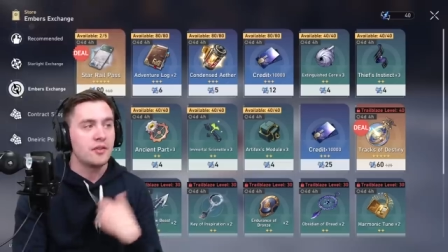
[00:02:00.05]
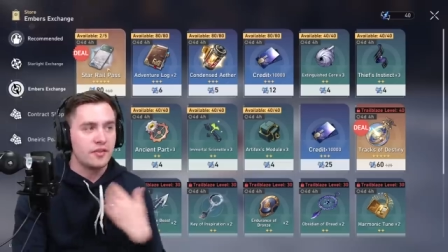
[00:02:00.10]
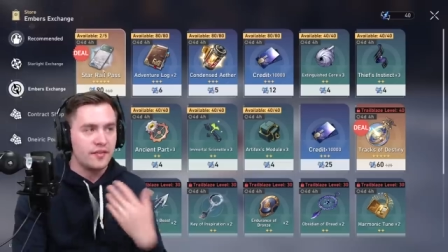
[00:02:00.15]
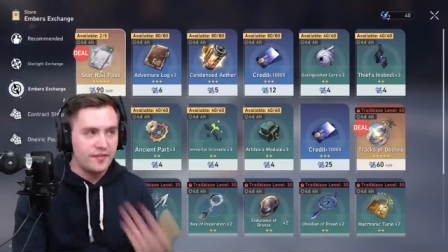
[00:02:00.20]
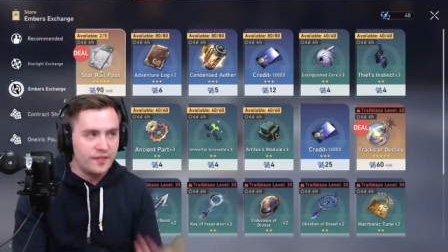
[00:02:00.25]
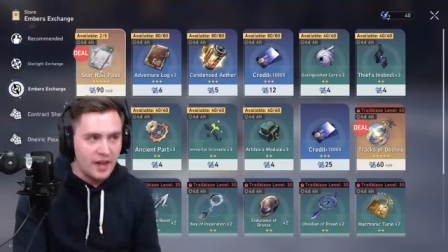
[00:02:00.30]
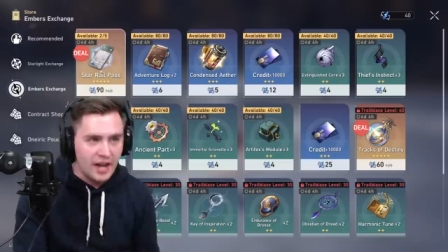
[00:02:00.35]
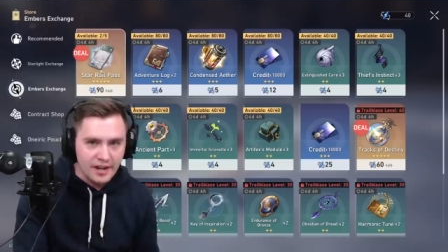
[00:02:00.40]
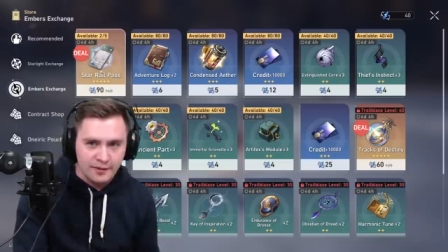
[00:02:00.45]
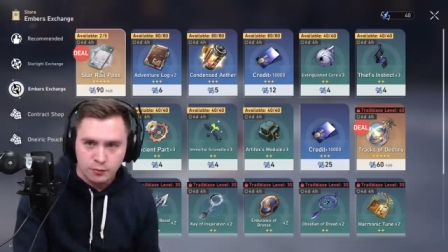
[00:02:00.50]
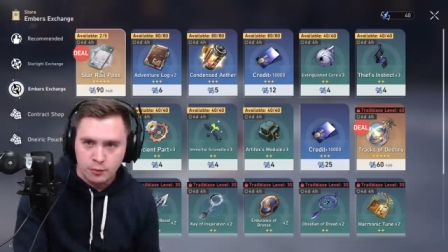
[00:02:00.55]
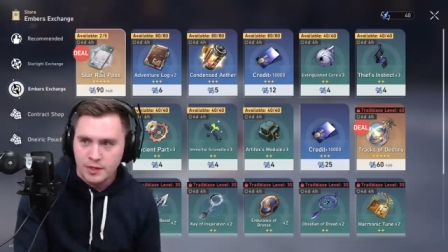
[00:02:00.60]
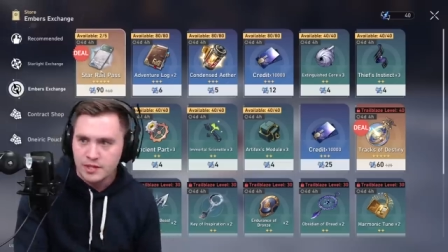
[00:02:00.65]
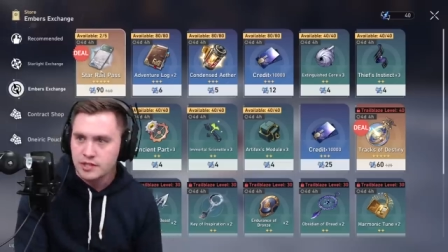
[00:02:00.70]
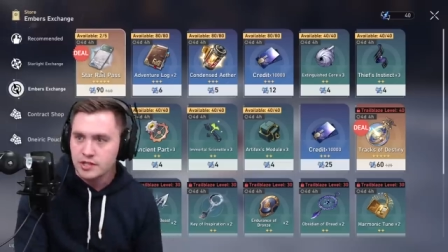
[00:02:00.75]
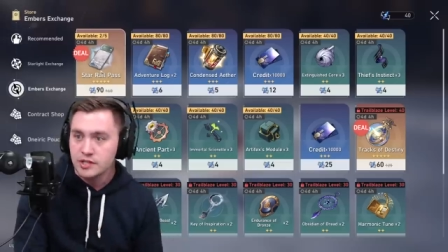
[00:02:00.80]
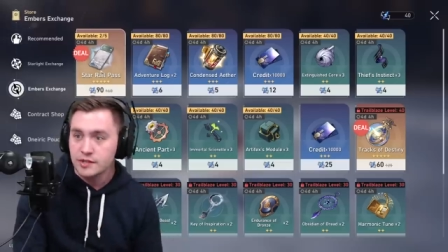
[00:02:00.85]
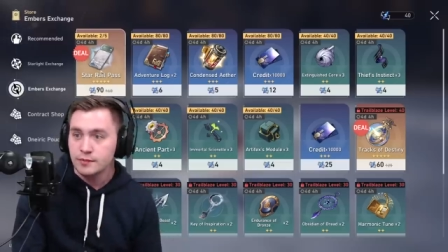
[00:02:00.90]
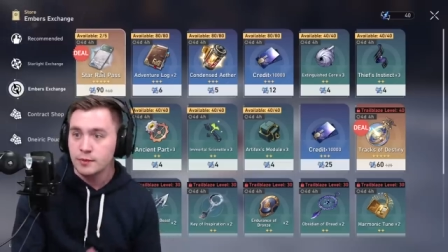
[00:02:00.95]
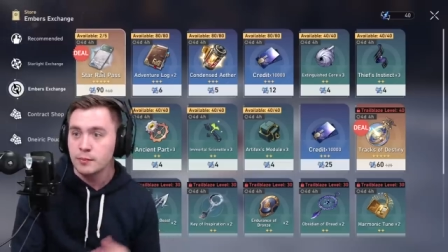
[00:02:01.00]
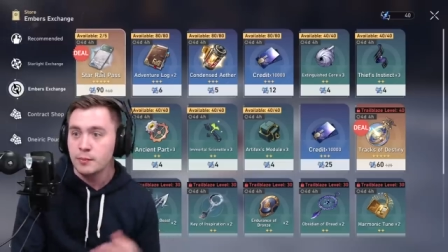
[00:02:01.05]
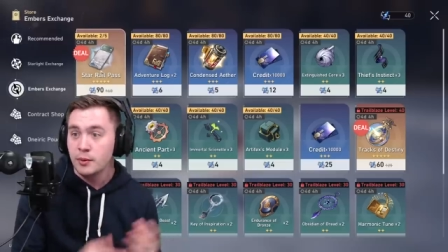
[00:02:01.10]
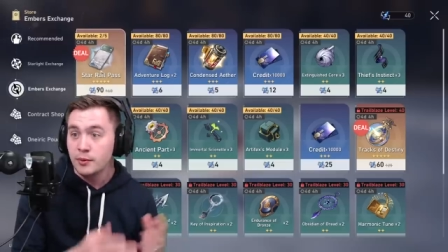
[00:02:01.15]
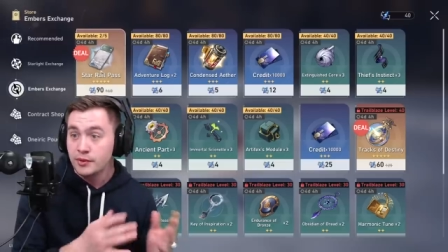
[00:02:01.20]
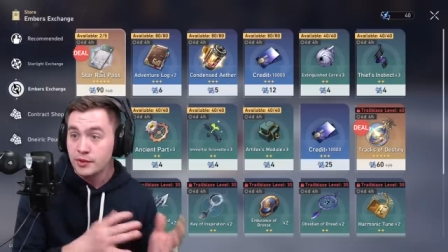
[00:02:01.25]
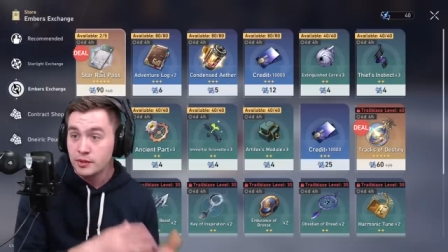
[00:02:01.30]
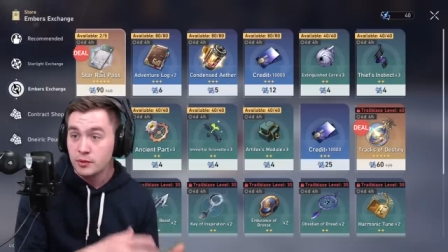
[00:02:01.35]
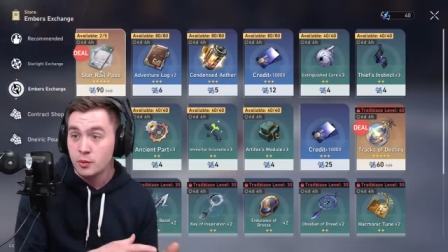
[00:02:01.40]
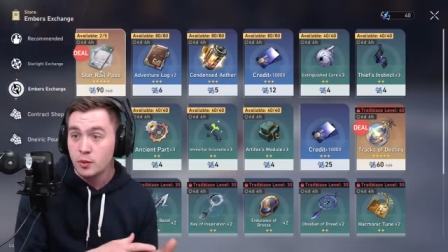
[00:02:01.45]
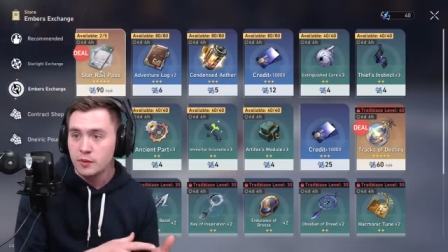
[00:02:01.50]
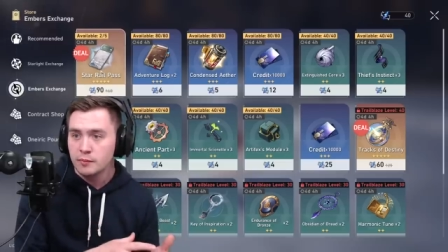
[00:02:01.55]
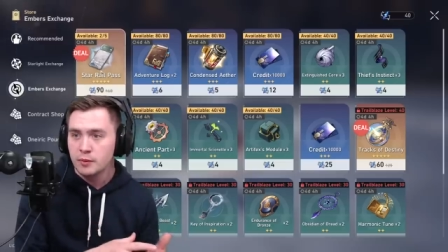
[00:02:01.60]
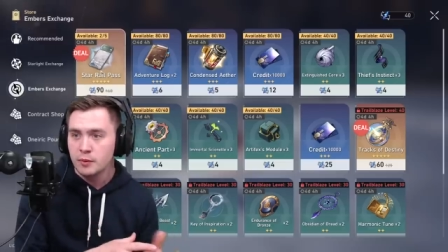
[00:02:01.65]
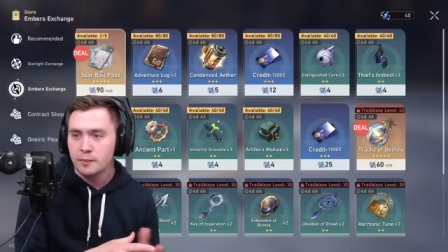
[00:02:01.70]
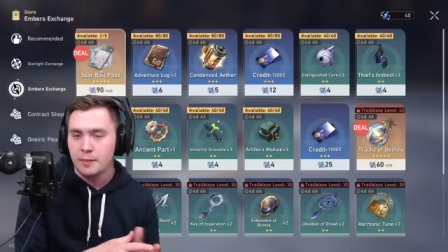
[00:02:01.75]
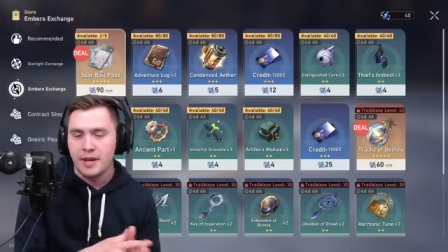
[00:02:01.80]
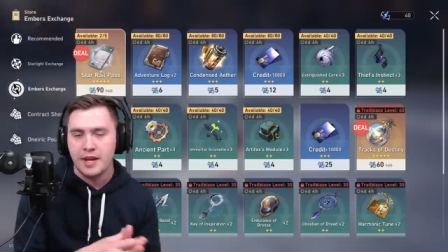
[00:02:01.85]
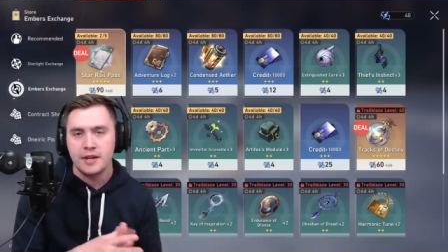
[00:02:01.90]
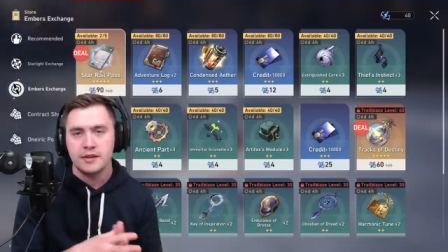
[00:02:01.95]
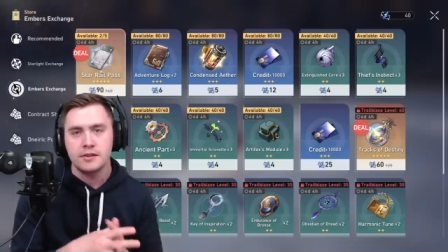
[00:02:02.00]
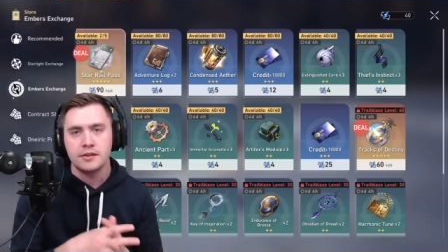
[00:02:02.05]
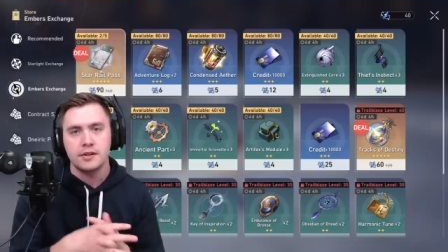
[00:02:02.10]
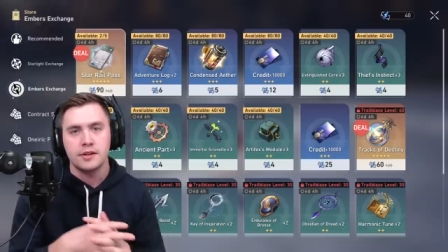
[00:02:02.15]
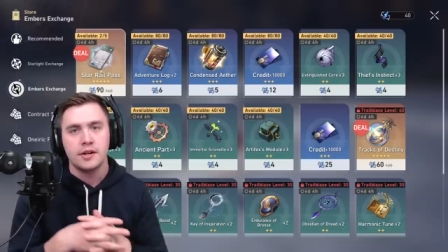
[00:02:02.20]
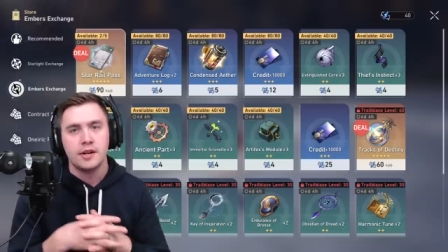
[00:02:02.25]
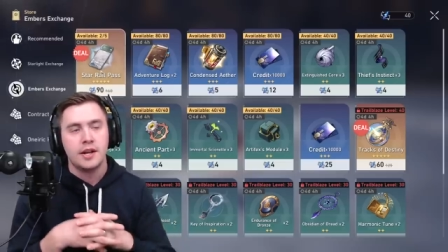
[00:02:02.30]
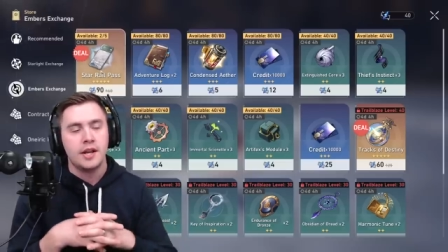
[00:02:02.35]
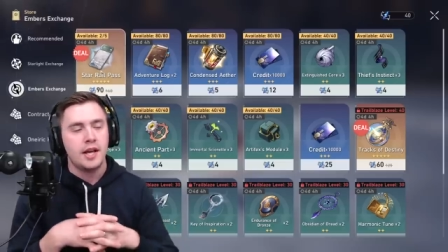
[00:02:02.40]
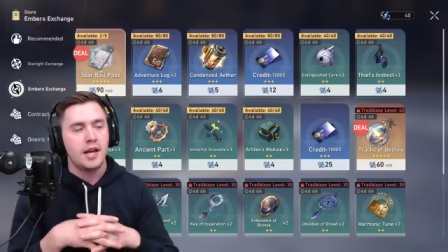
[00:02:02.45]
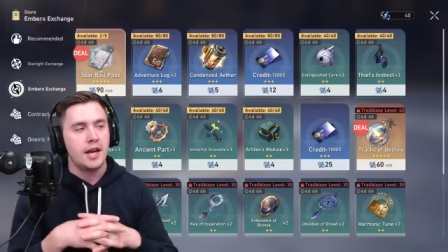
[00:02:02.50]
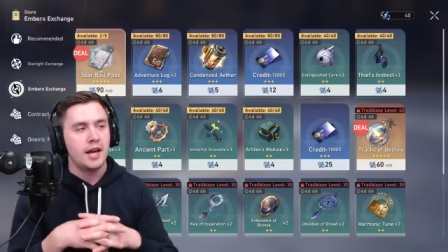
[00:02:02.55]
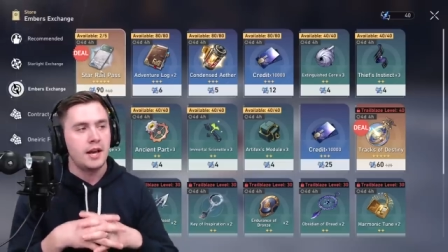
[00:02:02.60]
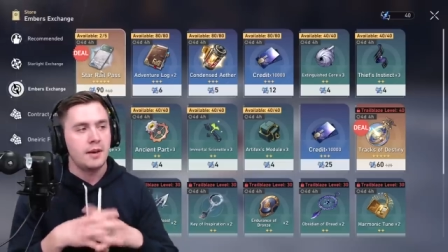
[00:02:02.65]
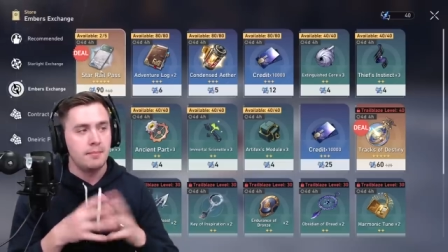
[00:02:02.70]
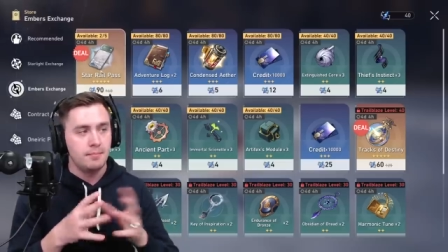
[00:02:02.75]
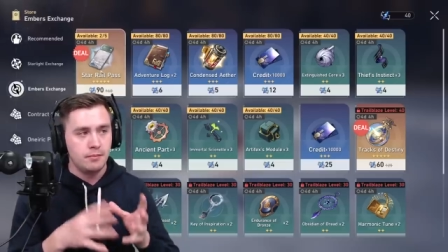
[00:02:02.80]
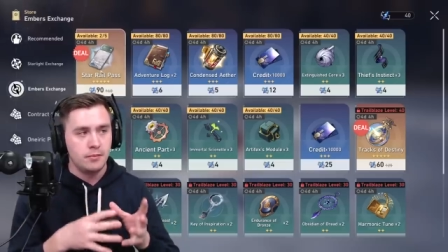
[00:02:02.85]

five wishes for both the normal banner uh,